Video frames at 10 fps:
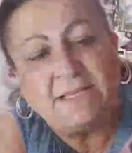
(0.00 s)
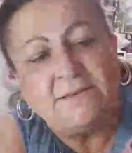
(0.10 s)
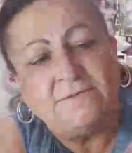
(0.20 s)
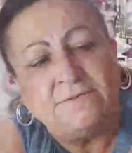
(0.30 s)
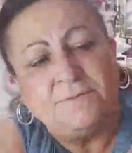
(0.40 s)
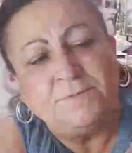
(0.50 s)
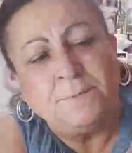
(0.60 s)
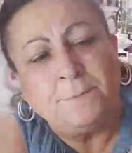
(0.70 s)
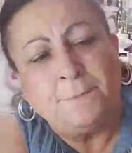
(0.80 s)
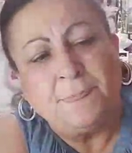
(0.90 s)
the little
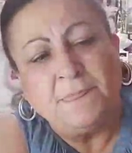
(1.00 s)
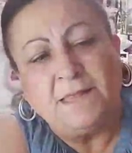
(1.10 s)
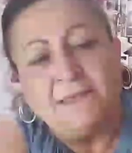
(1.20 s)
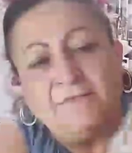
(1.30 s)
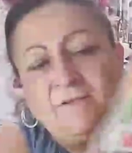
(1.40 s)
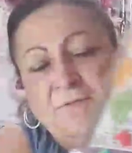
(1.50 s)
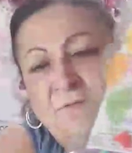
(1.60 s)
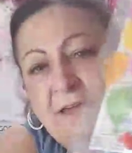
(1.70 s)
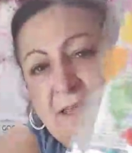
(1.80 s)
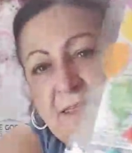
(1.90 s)

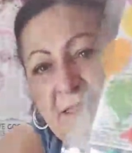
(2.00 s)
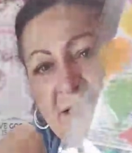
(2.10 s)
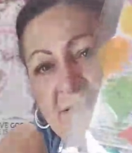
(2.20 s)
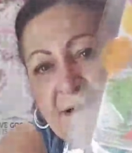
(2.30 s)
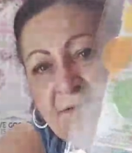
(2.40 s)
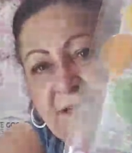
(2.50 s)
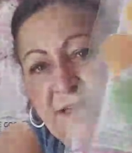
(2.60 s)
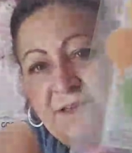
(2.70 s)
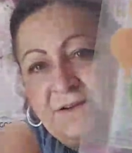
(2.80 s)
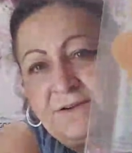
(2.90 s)
confetti things down
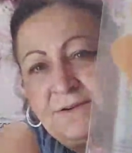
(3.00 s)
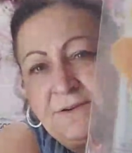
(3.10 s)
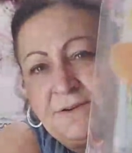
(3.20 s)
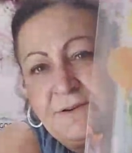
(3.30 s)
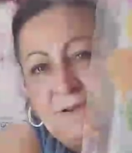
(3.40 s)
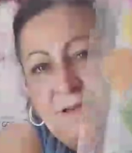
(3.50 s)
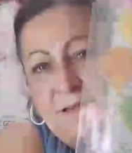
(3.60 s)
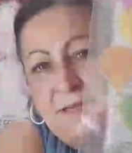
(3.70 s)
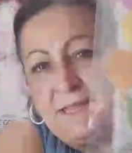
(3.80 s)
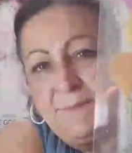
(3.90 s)
here
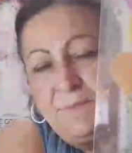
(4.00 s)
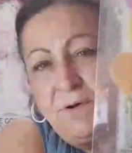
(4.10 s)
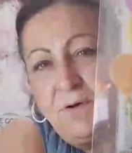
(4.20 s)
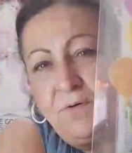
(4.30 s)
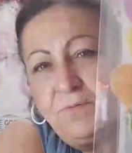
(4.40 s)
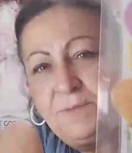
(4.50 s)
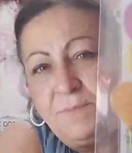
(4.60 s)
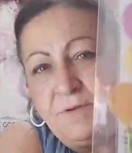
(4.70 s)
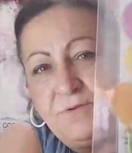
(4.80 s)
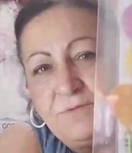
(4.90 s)
and the bow with the
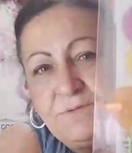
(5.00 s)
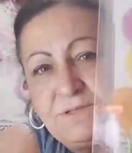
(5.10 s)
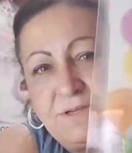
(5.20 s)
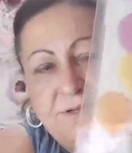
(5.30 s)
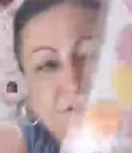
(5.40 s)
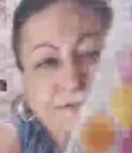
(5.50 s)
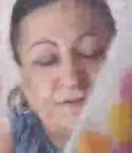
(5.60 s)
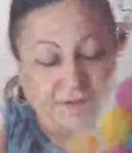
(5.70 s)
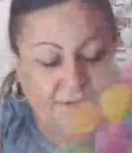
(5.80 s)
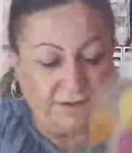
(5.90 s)
balloons.
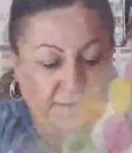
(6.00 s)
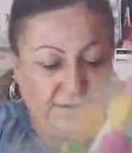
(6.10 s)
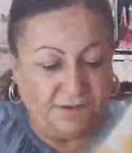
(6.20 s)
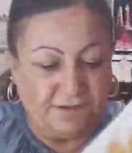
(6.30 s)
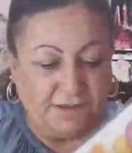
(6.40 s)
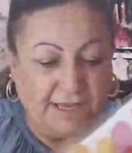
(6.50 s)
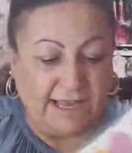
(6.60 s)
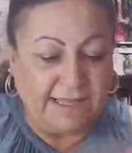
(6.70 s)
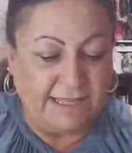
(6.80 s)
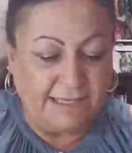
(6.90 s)
So I
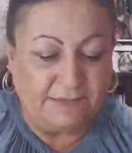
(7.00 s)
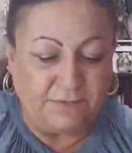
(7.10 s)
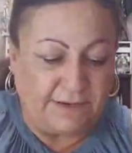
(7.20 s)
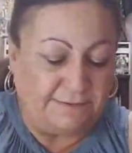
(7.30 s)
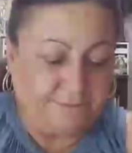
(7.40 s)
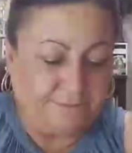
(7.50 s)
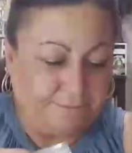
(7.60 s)
got this one.